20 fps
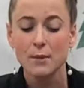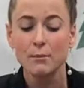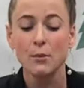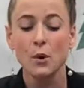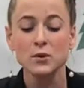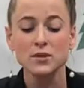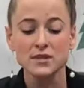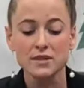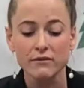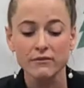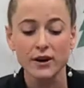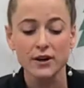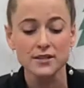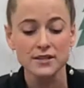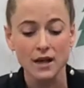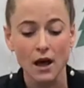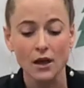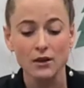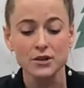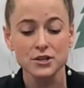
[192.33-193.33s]
Most of our
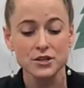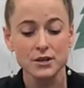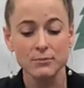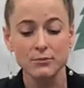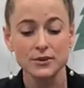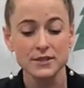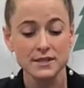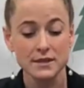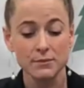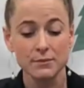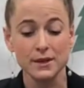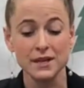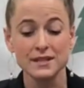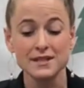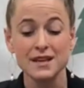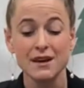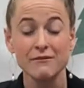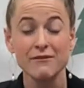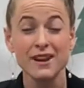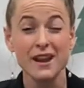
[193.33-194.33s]
scholarship recipients
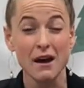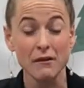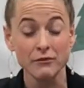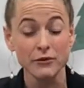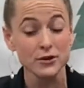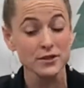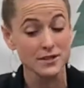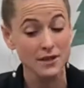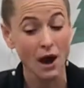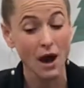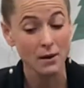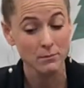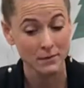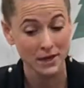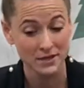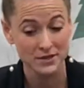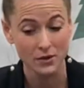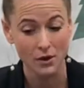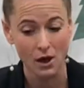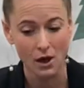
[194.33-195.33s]
have never sought
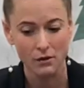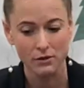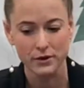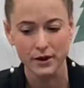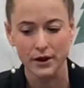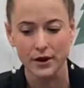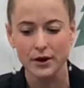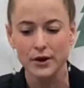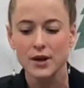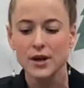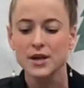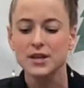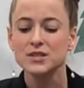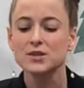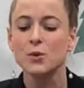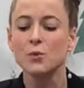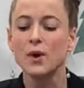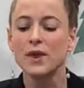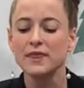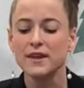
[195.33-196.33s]
mental health care,
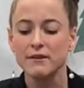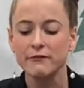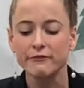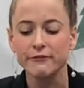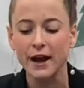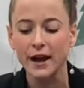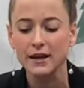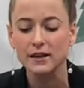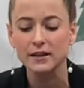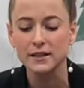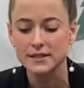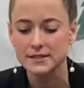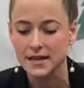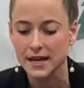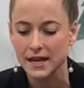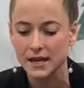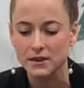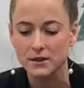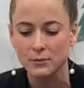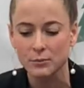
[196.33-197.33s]
so when they finally
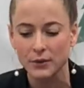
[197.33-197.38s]
take the